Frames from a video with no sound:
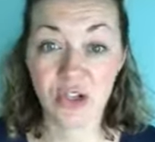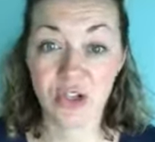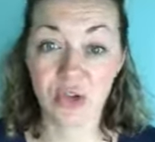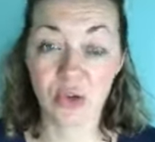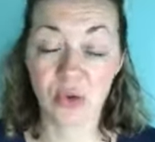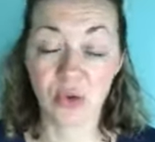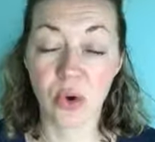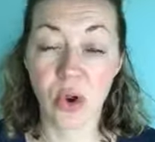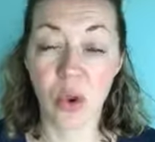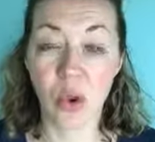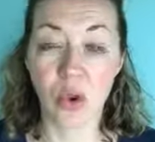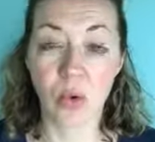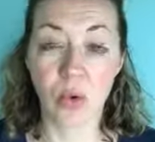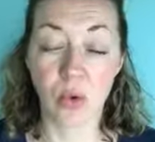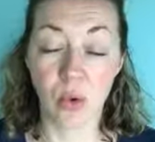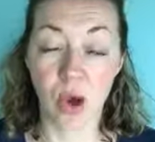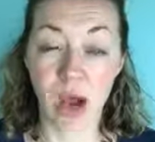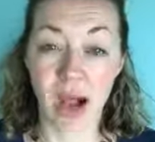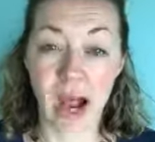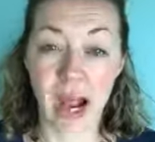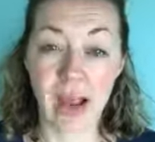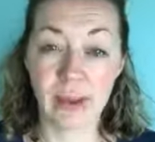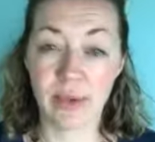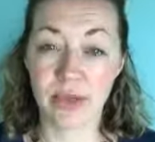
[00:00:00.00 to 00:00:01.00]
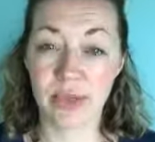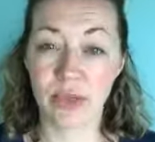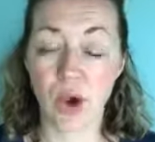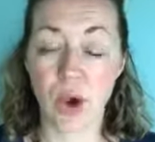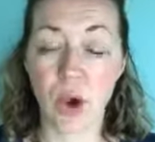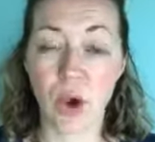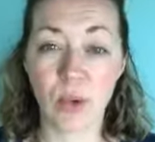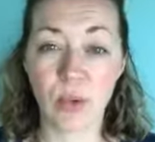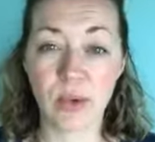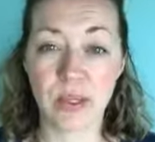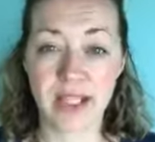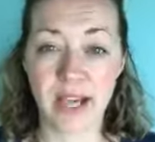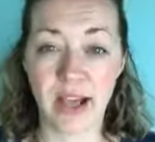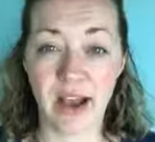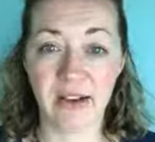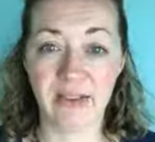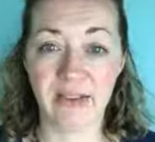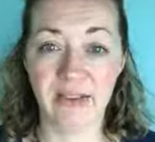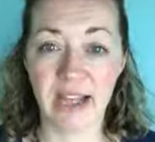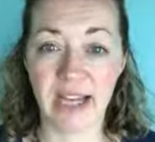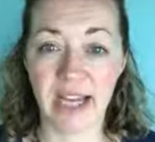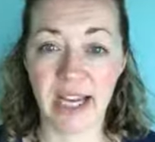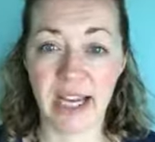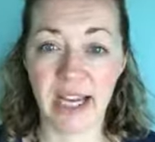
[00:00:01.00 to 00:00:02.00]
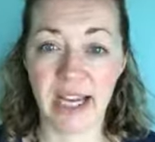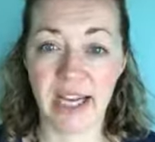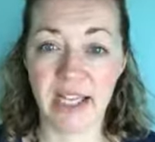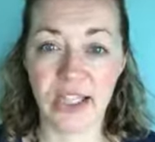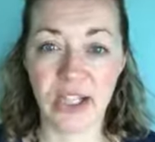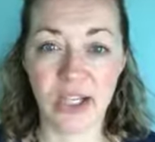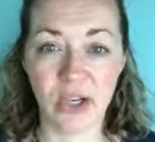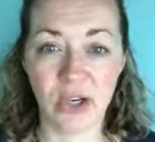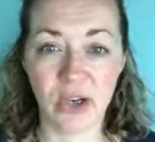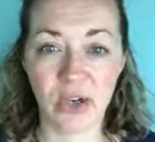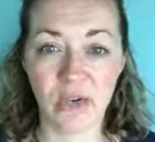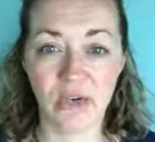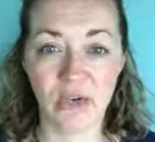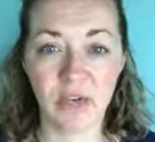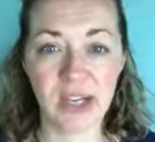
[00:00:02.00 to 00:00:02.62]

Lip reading: So what I would always advocate to